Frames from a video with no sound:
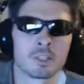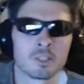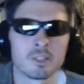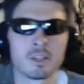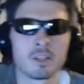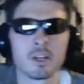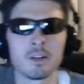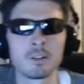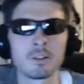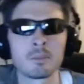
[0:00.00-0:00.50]
You
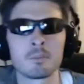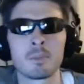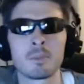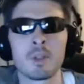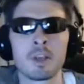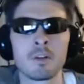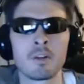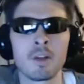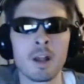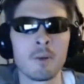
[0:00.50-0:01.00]
know, you play
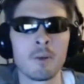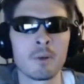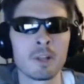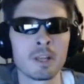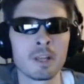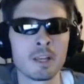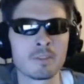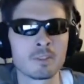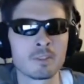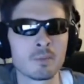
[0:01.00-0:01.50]
around with it, you
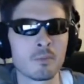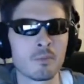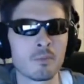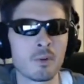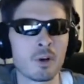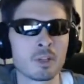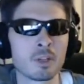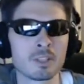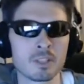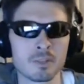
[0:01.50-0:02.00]
have some
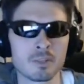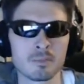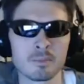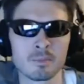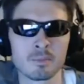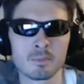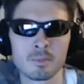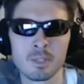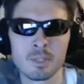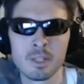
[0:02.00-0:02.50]
fun, some
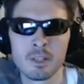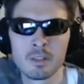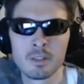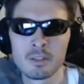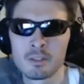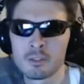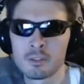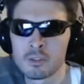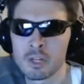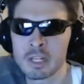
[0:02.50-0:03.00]

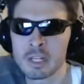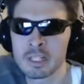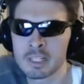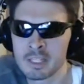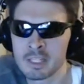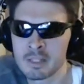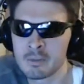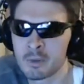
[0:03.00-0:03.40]
crazy.